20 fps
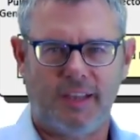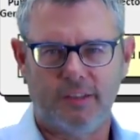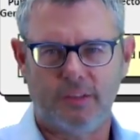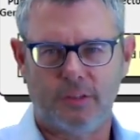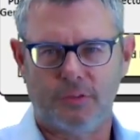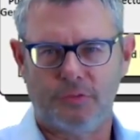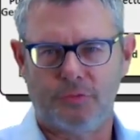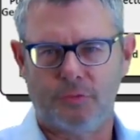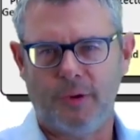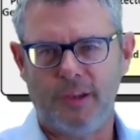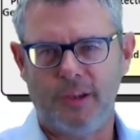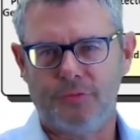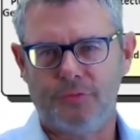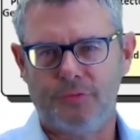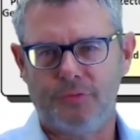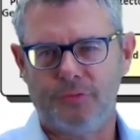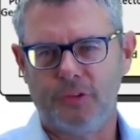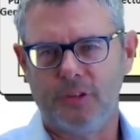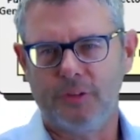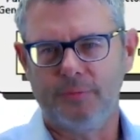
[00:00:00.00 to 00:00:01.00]
of
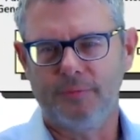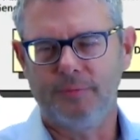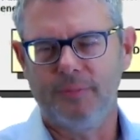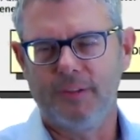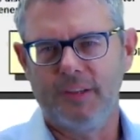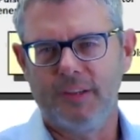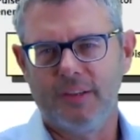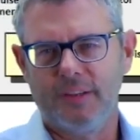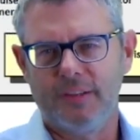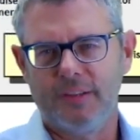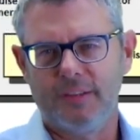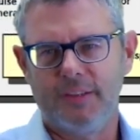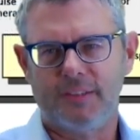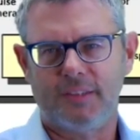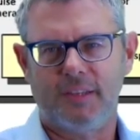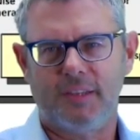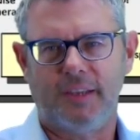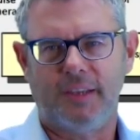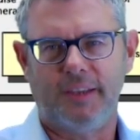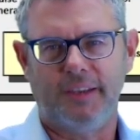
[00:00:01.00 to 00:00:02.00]
waveform, this
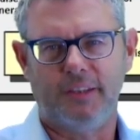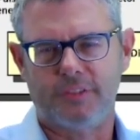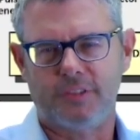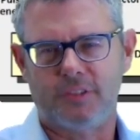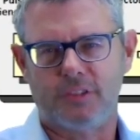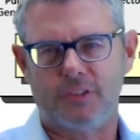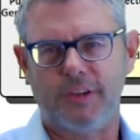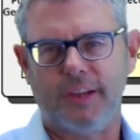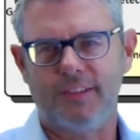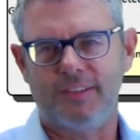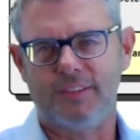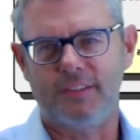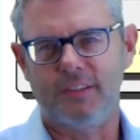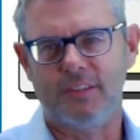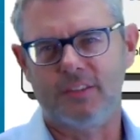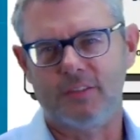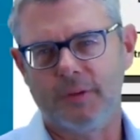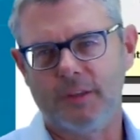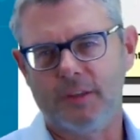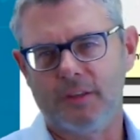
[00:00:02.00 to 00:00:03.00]
kind of trace,
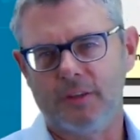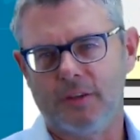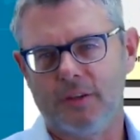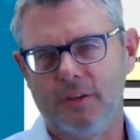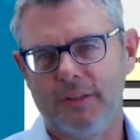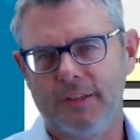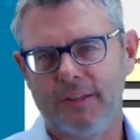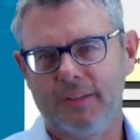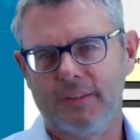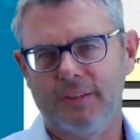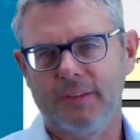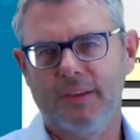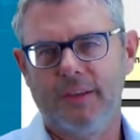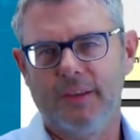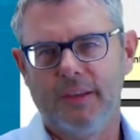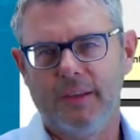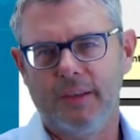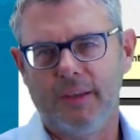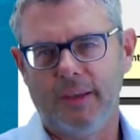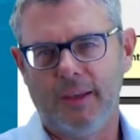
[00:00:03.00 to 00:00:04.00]
as we call it.
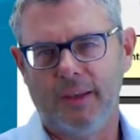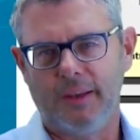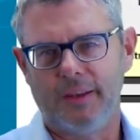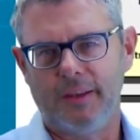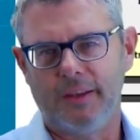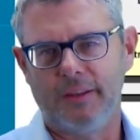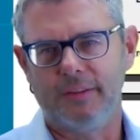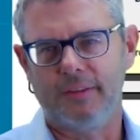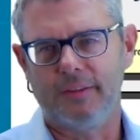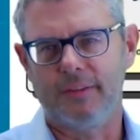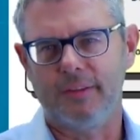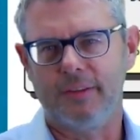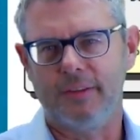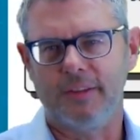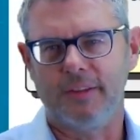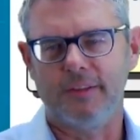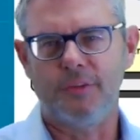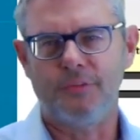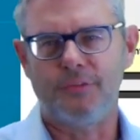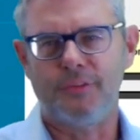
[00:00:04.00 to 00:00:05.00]
And
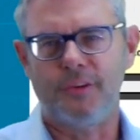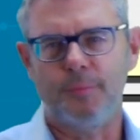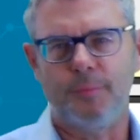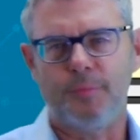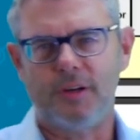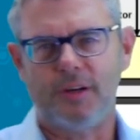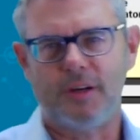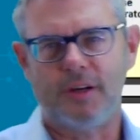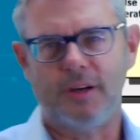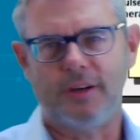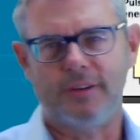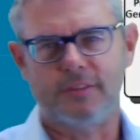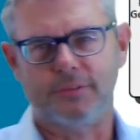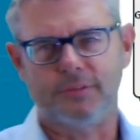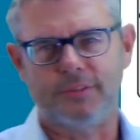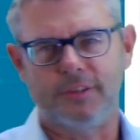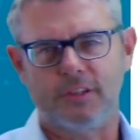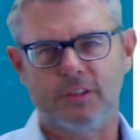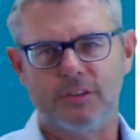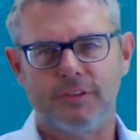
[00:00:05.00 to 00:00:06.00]
the different parts of
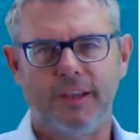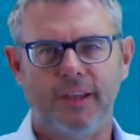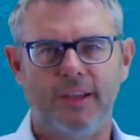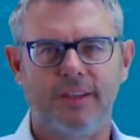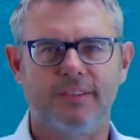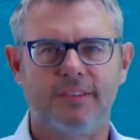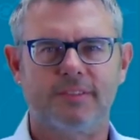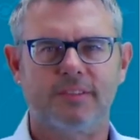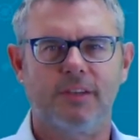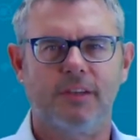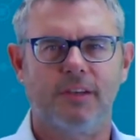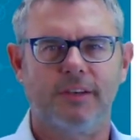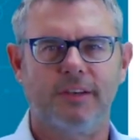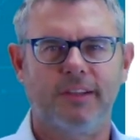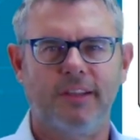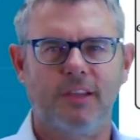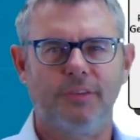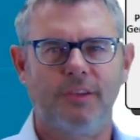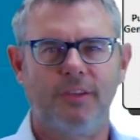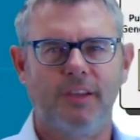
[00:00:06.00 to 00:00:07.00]
the trace are
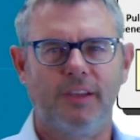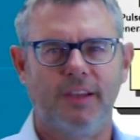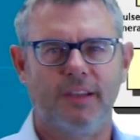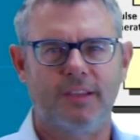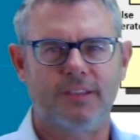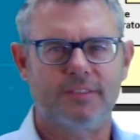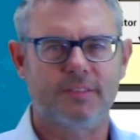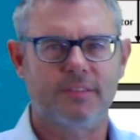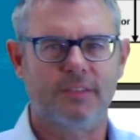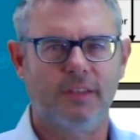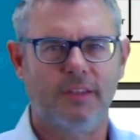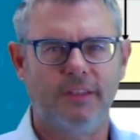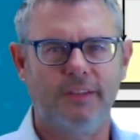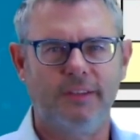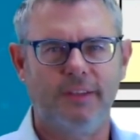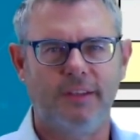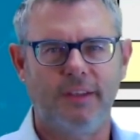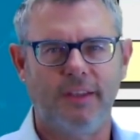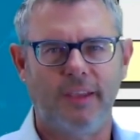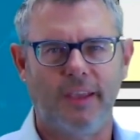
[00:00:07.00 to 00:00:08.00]
giving us an
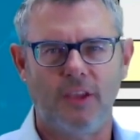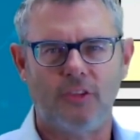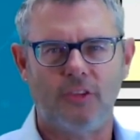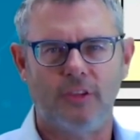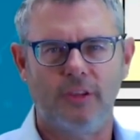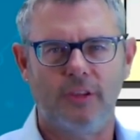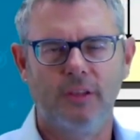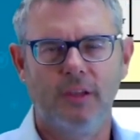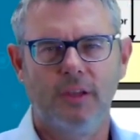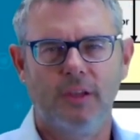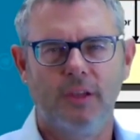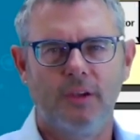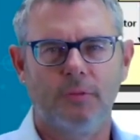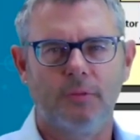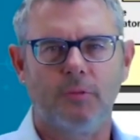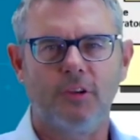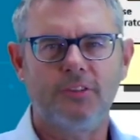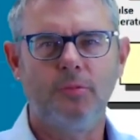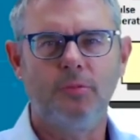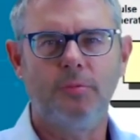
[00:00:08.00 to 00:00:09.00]
indication.
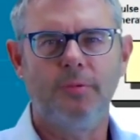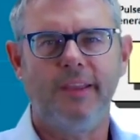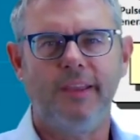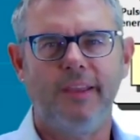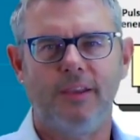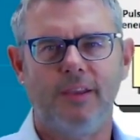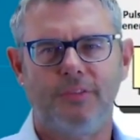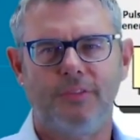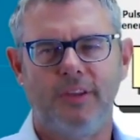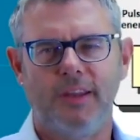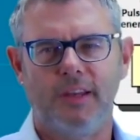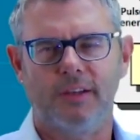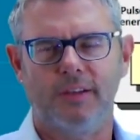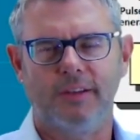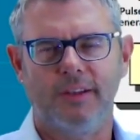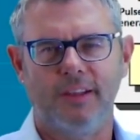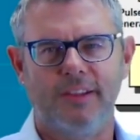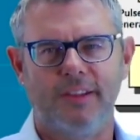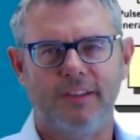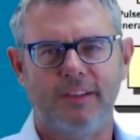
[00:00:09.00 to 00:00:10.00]
What do we have
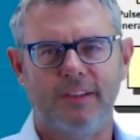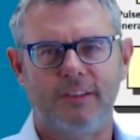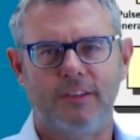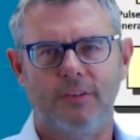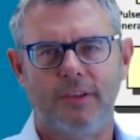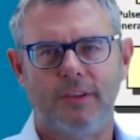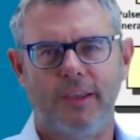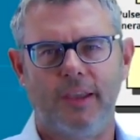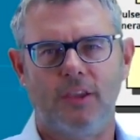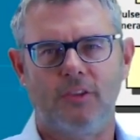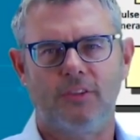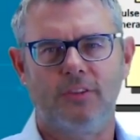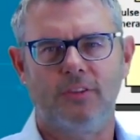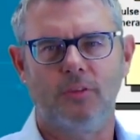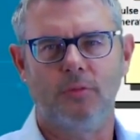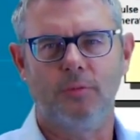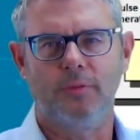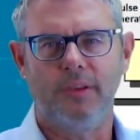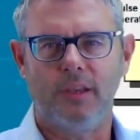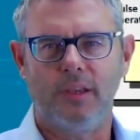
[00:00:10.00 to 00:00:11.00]
here at that location?
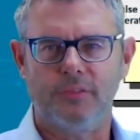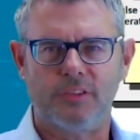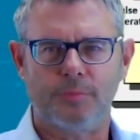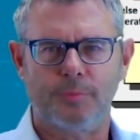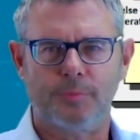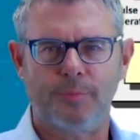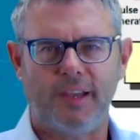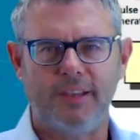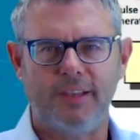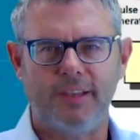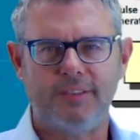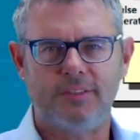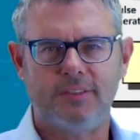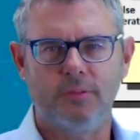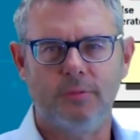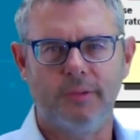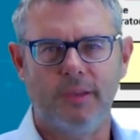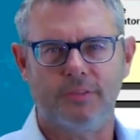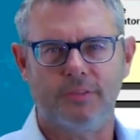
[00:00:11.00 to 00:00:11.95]
Do we have a splice? Do we have a